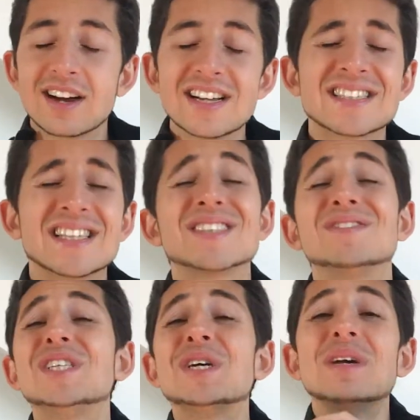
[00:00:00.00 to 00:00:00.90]
Guys,
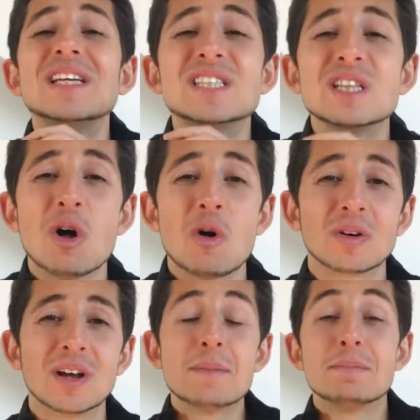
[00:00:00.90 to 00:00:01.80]
this video is
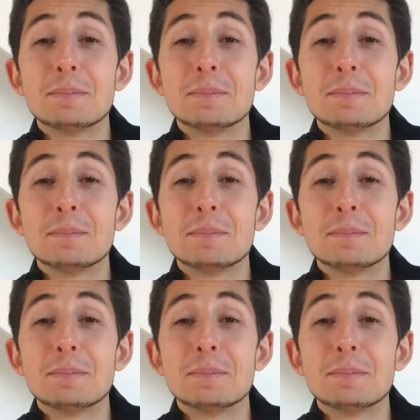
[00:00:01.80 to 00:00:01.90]
long,